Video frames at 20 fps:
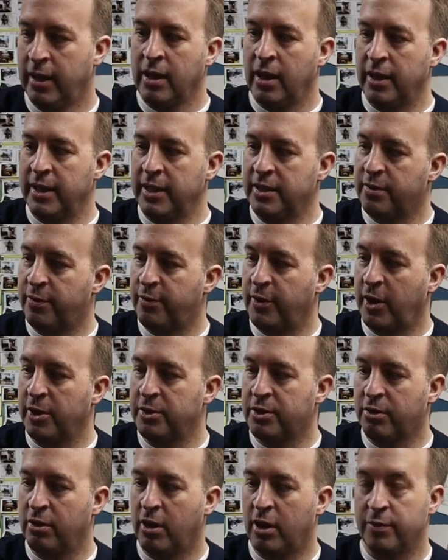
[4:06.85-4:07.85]
I need to
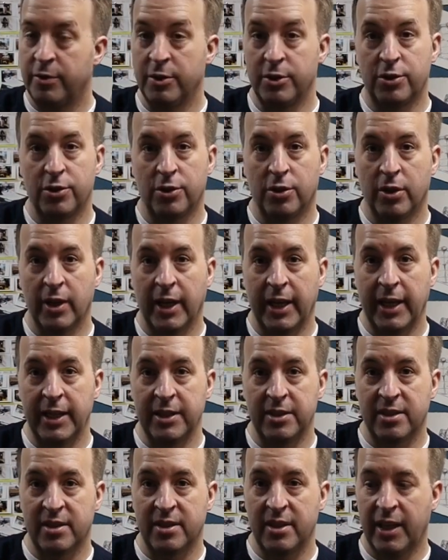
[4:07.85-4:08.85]
photograph and draw
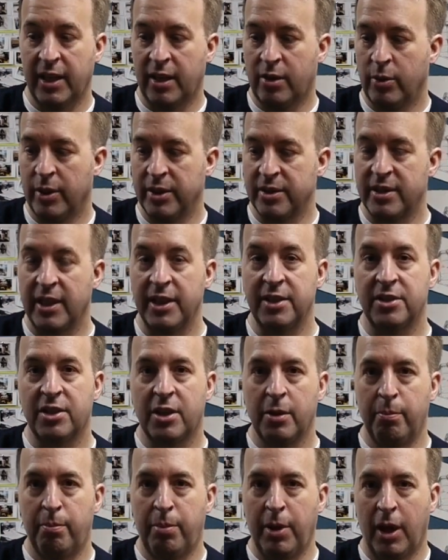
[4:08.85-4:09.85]
each sequence, each
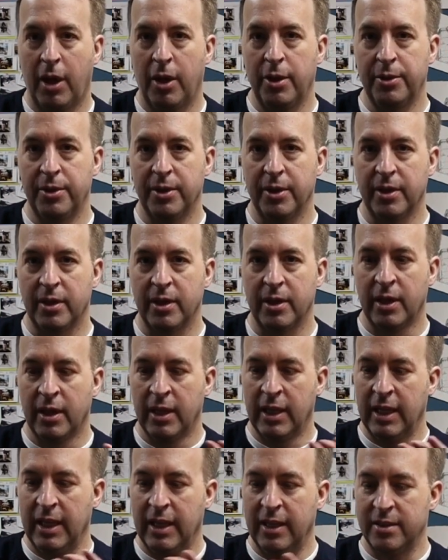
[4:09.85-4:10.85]
component
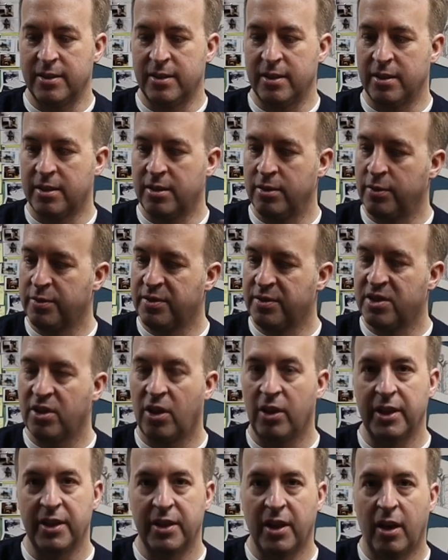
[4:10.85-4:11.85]
as a sort of
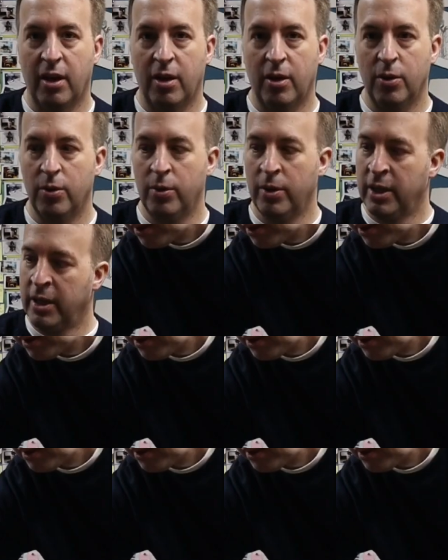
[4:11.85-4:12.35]
solid whole.